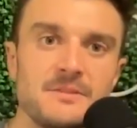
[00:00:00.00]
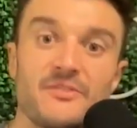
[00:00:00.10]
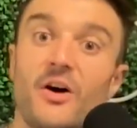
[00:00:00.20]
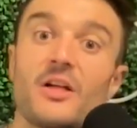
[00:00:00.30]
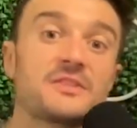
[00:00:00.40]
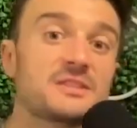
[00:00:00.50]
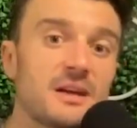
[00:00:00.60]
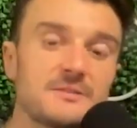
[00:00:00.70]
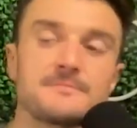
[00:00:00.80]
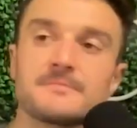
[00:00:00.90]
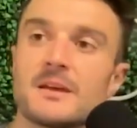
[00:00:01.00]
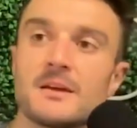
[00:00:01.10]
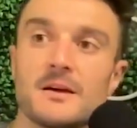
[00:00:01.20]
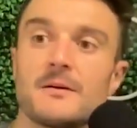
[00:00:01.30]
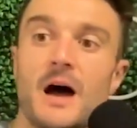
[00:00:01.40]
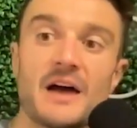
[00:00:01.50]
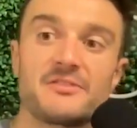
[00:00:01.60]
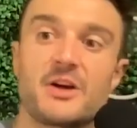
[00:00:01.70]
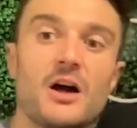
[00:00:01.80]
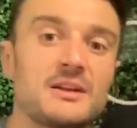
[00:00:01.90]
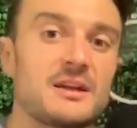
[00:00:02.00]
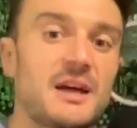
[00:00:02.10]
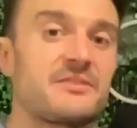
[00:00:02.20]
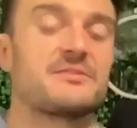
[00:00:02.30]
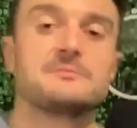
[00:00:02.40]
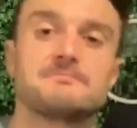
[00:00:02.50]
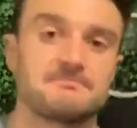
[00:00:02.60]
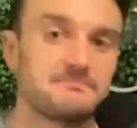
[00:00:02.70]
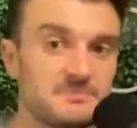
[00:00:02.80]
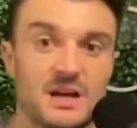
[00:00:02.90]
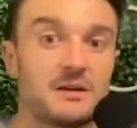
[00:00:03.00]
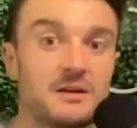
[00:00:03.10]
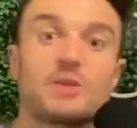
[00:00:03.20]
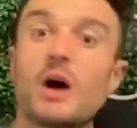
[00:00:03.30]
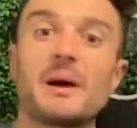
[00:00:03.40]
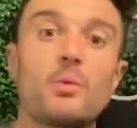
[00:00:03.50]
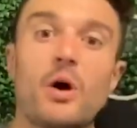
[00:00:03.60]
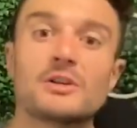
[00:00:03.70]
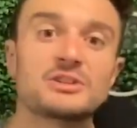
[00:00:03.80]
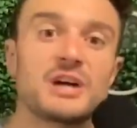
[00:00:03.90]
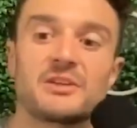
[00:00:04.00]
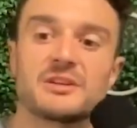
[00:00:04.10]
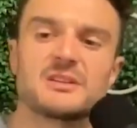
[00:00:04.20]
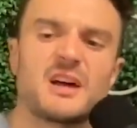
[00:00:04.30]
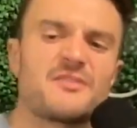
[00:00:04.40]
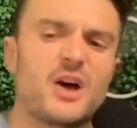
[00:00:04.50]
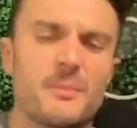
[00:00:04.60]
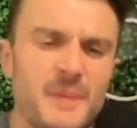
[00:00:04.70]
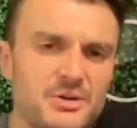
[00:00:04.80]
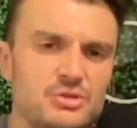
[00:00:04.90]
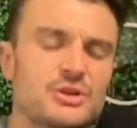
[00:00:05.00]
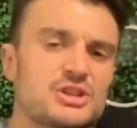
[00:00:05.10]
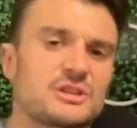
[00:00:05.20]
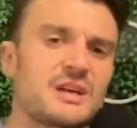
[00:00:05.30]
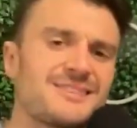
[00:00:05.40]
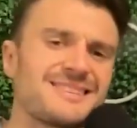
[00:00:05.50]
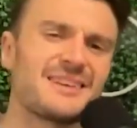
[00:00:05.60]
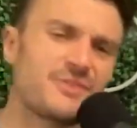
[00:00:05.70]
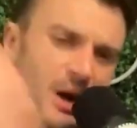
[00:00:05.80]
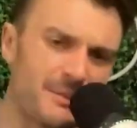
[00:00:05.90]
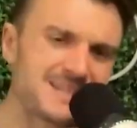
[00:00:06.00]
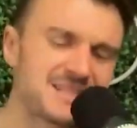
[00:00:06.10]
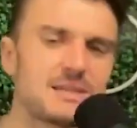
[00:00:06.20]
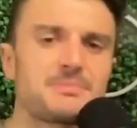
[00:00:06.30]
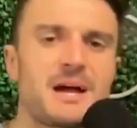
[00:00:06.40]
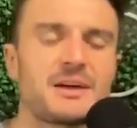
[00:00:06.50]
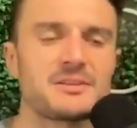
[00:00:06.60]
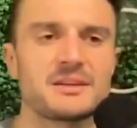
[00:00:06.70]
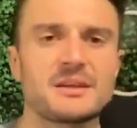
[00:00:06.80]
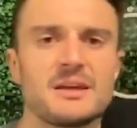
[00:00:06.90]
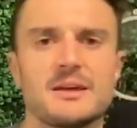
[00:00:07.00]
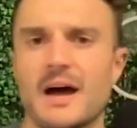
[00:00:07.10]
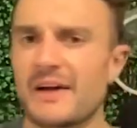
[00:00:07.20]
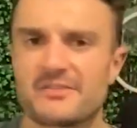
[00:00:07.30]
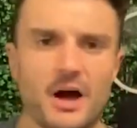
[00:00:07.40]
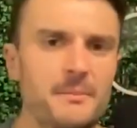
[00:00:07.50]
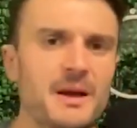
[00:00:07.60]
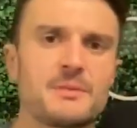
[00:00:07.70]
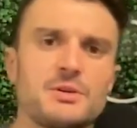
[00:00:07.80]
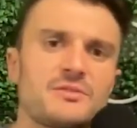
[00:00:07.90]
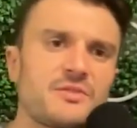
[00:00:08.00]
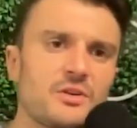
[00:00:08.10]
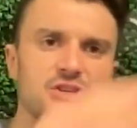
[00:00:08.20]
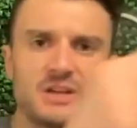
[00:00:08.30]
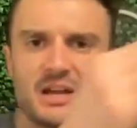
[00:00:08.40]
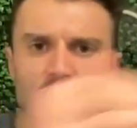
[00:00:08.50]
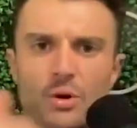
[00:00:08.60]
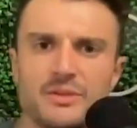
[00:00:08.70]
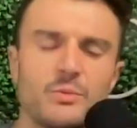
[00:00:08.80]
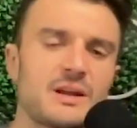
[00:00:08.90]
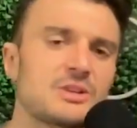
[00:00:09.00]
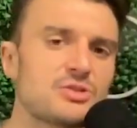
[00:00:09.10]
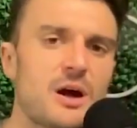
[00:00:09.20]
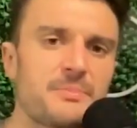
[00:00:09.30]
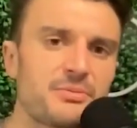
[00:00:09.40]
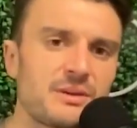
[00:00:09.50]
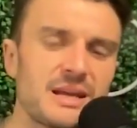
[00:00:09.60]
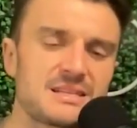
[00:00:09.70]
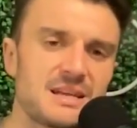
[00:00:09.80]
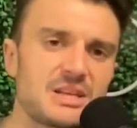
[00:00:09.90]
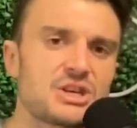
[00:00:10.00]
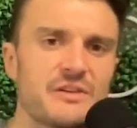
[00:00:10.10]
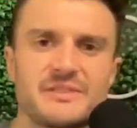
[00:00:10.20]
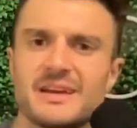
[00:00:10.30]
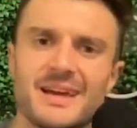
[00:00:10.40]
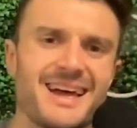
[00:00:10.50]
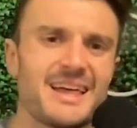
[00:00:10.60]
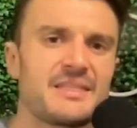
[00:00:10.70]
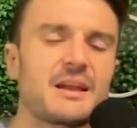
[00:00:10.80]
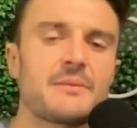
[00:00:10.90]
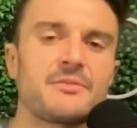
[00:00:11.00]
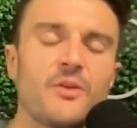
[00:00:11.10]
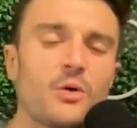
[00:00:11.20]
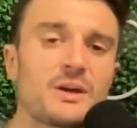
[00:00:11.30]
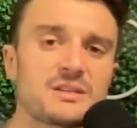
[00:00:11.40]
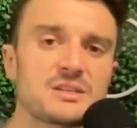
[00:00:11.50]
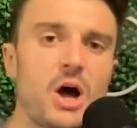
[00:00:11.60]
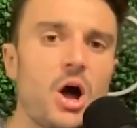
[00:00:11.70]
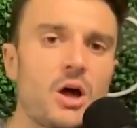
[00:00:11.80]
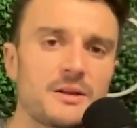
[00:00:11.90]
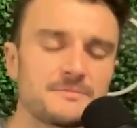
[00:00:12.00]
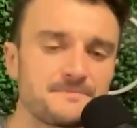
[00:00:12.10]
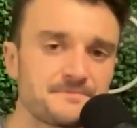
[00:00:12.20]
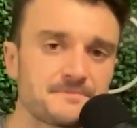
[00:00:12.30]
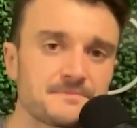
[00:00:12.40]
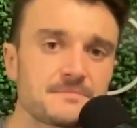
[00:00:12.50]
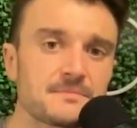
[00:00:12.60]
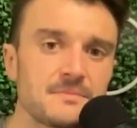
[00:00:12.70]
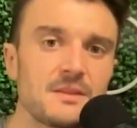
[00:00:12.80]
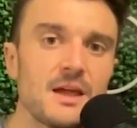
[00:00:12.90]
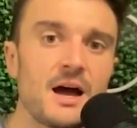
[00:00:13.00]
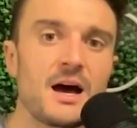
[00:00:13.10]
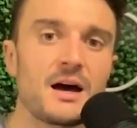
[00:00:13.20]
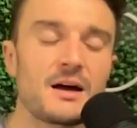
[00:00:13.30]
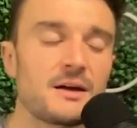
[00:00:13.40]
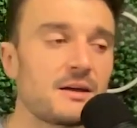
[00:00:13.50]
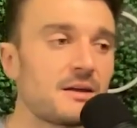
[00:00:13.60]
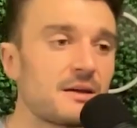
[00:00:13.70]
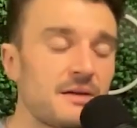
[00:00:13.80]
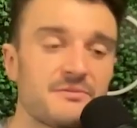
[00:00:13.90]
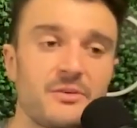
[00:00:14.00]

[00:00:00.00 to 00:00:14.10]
If all of a sudden I've gone and I've got my water dialed in, I've got my nutrition dialed in, I've got my sleep dialed in, I've got my immune function. I know that when I drop 3 days in HRV, that I'm focused on maybe